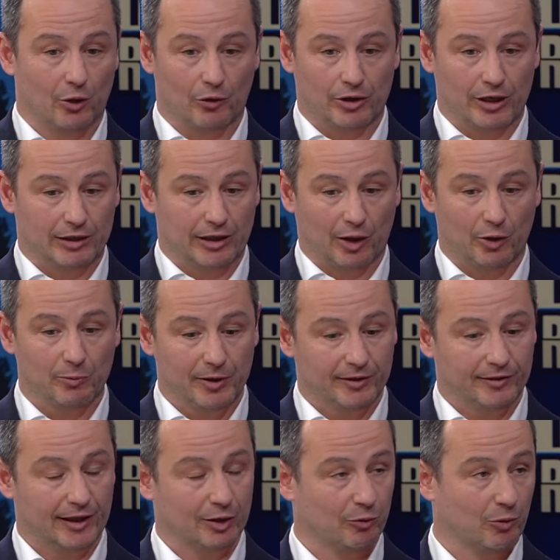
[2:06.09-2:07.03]
know, the other big
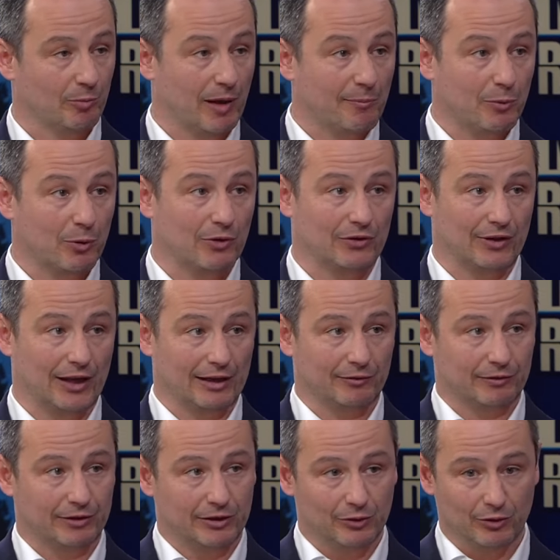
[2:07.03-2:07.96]
thing to remember is that
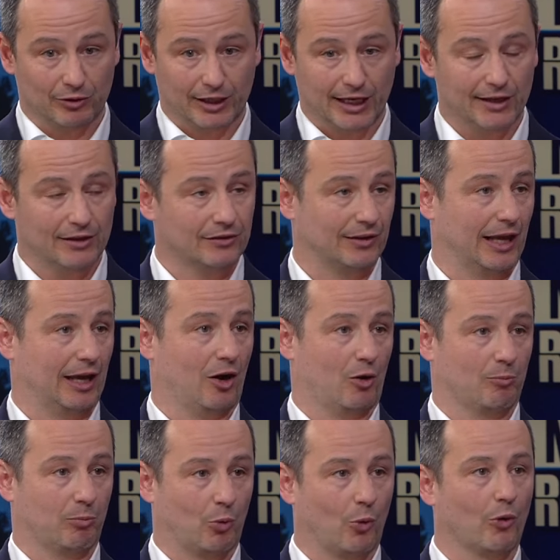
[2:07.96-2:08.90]
these are kids that
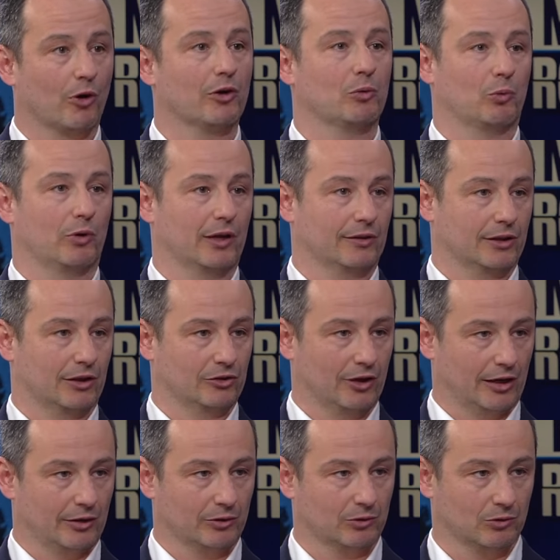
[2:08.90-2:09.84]
are born with
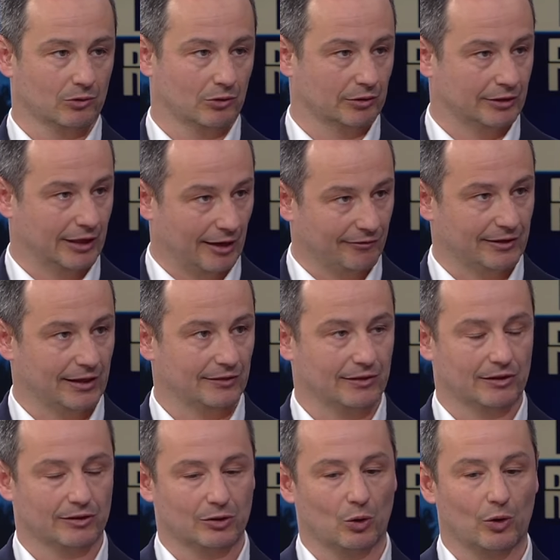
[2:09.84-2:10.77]
congenital deafness,
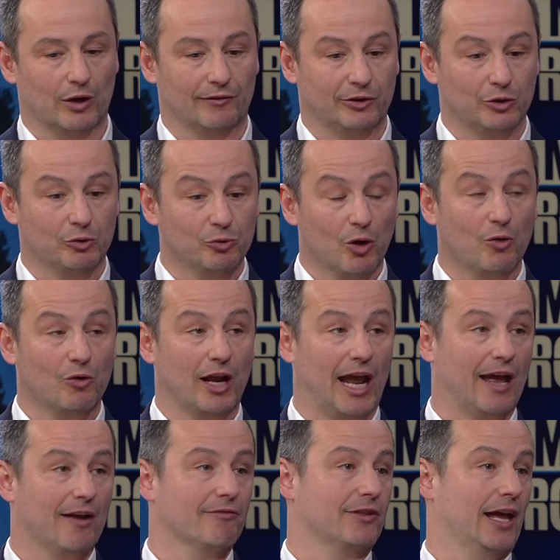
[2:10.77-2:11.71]
and so if you don't
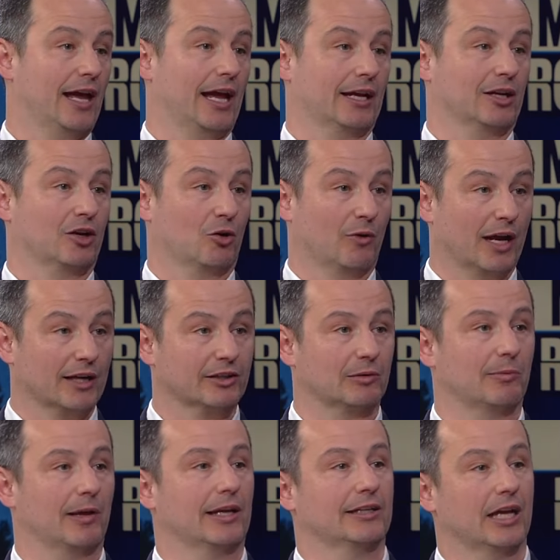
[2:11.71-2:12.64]
have that
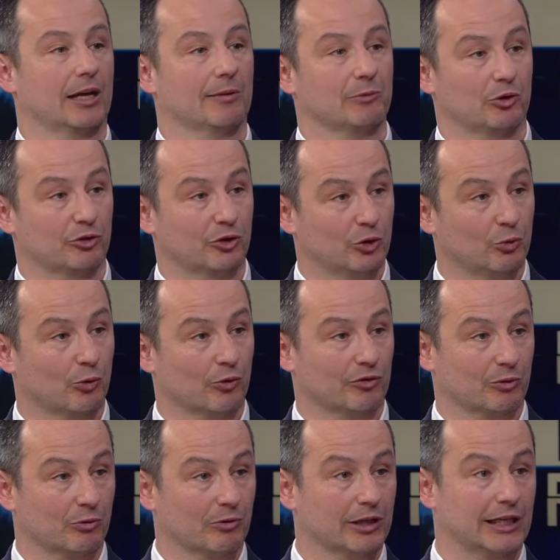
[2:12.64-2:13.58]
corrected by the time you're 2 or
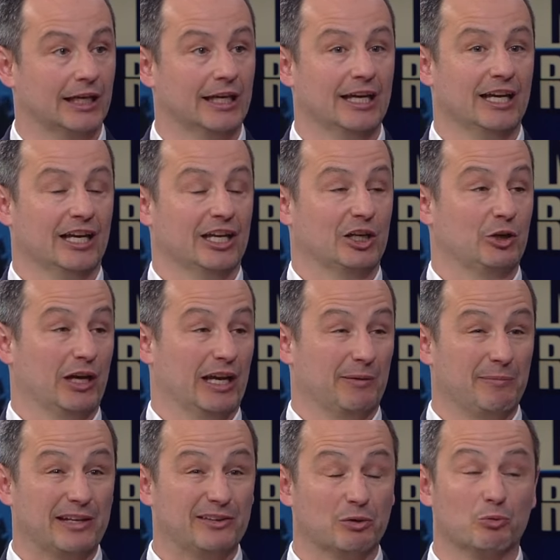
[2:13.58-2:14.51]
3,
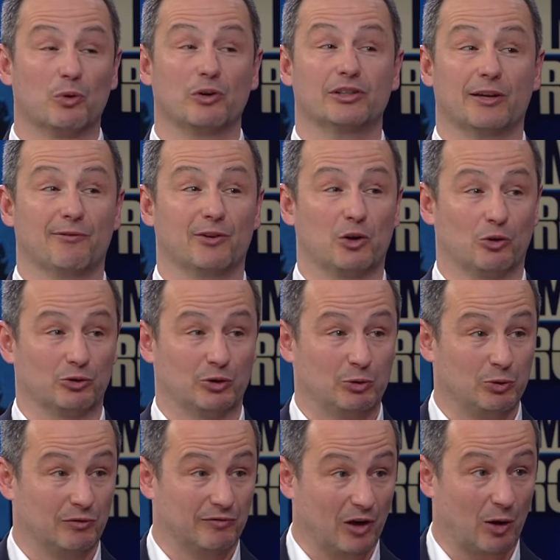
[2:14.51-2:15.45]
it makes it really difficult to
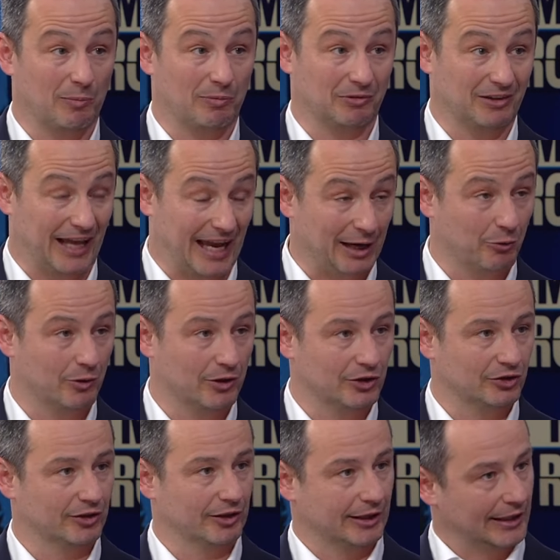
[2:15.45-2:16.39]
develop
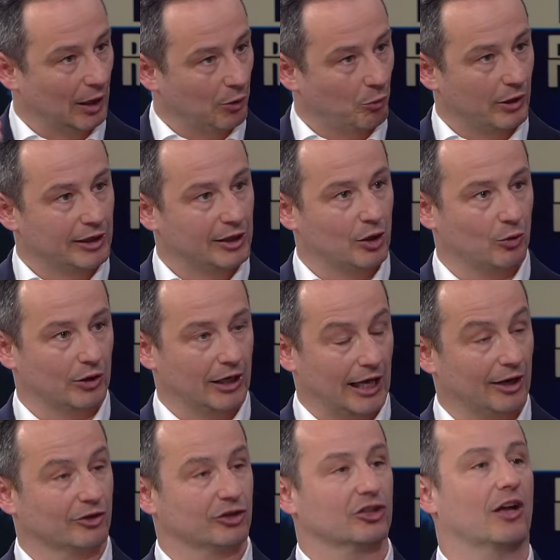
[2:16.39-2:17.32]
language. Like that window
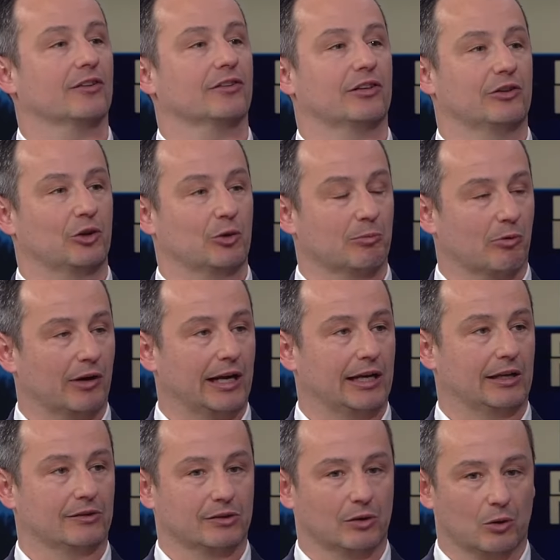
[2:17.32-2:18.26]
kind of shuts in your
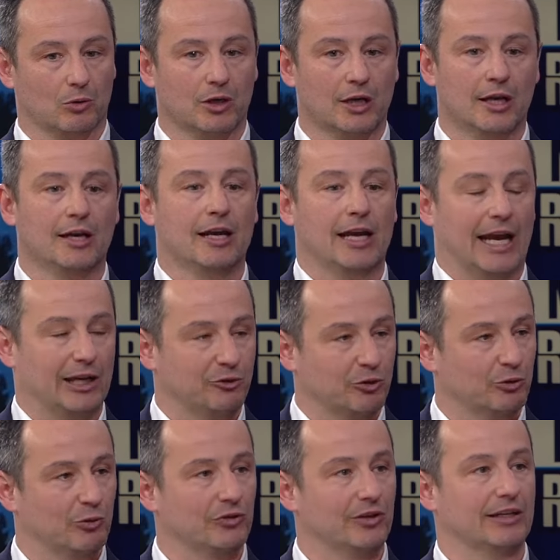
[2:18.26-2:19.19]
brain, and so
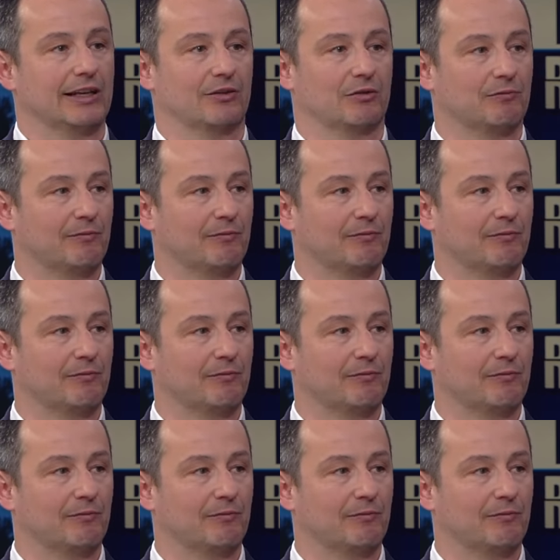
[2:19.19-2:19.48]
introducing this